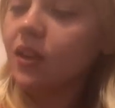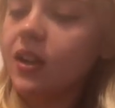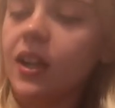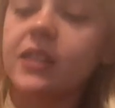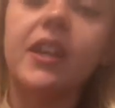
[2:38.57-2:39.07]

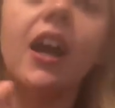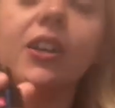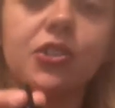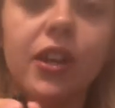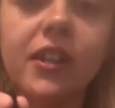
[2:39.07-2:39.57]
It's
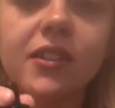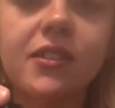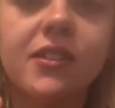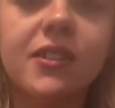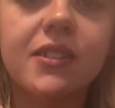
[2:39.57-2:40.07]
hydrating, so this
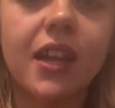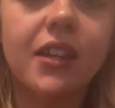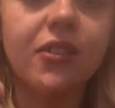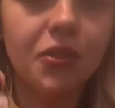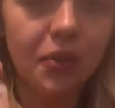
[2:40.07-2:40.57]
is
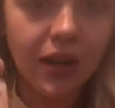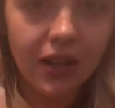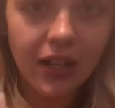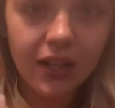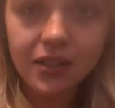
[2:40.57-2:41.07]
technically what I
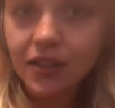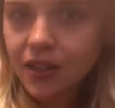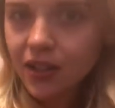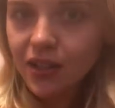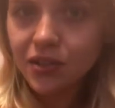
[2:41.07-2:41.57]
need
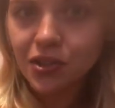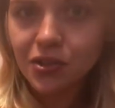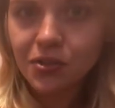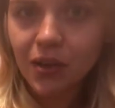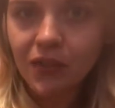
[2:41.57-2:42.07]
due to
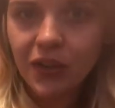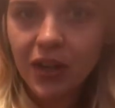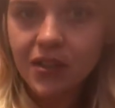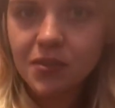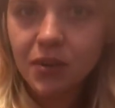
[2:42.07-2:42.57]
my
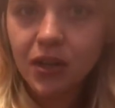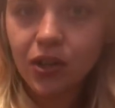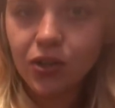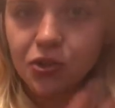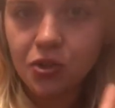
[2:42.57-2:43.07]
face being all
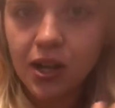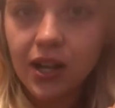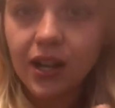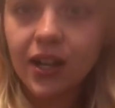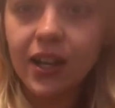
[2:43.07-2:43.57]

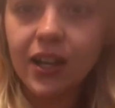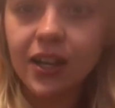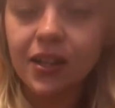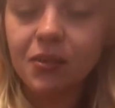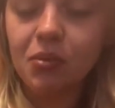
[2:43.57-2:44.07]
dry
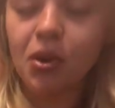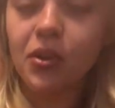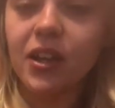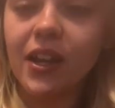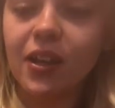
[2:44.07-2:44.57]
and
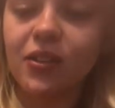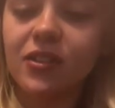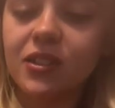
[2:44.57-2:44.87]
broken out.